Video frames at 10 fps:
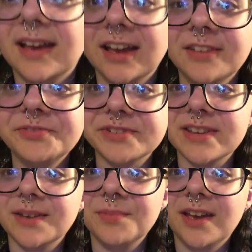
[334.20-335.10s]
I'm just
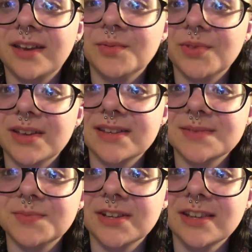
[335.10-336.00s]
happy I can play as
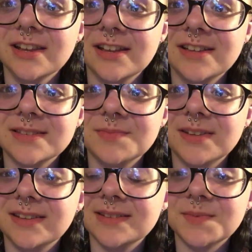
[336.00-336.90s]
Midna, because
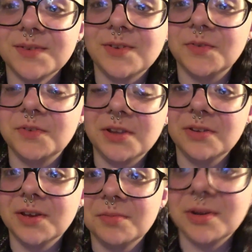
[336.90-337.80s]
Midna is my favorite video
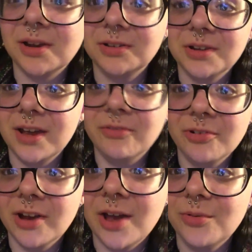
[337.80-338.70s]
game character
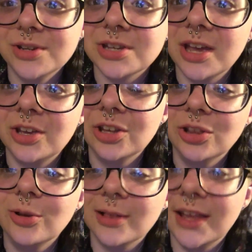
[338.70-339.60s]
ever. I wish I could
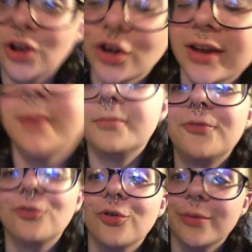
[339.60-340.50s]
look like her imp
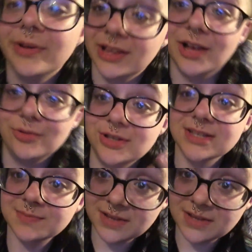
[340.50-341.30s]
form and I would just